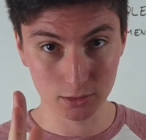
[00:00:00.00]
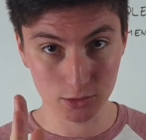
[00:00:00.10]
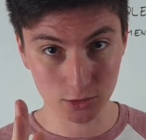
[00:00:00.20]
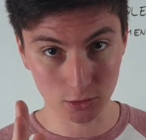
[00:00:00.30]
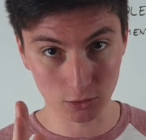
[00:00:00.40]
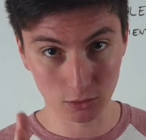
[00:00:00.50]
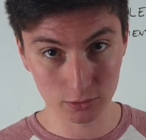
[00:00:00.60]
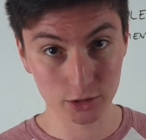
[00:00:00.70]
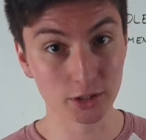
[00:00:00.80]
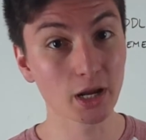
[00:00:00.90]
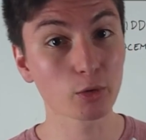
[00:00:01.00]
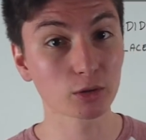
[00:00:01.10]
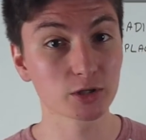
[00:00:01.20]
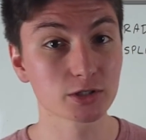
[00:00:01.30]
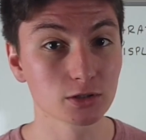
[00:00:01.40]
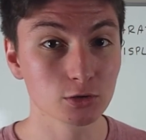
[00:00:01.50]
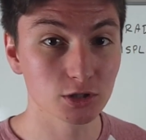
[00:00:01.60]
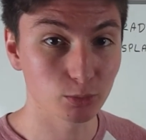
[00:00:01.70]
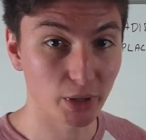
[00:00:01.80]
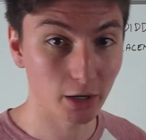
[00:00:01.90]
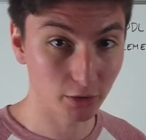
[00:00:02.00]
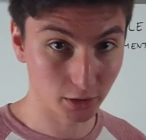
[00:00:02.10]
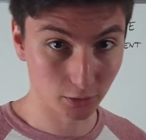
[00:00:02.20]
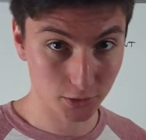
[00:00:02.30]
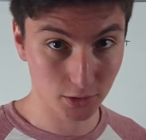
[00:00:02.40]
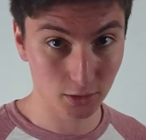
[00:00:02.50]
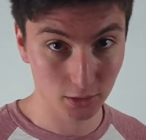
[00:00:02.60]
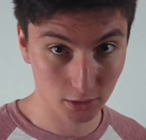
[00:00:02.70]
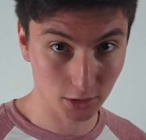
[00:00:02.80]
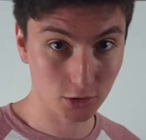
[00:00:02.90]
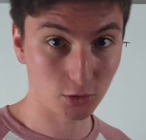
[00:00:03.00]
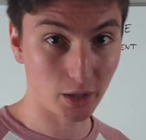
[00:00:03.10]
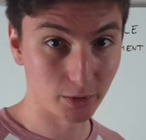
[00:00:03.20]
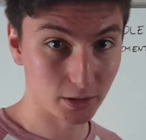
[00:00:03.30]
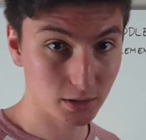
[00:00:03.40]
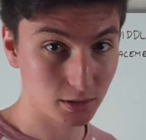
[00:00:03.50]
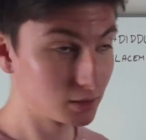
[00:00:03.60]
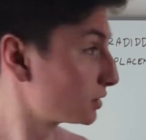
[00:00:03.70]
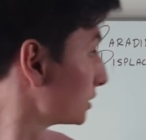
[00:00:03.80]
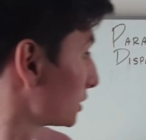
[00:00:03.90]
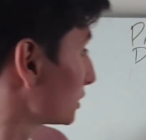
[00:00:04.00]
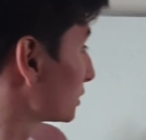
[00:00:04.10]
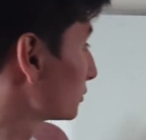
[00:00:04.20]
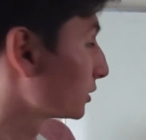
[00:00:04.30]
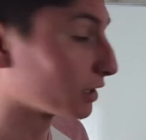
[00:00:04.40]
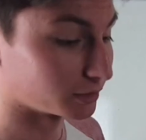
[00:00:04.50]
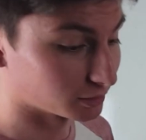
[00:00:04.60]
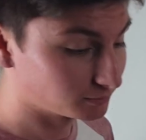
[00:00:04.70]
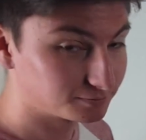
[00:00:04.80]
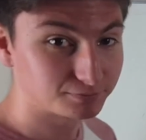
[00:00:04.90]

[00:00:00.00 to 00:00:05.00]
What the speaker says: So today we're going to be using paradiddles to describe this. We got here.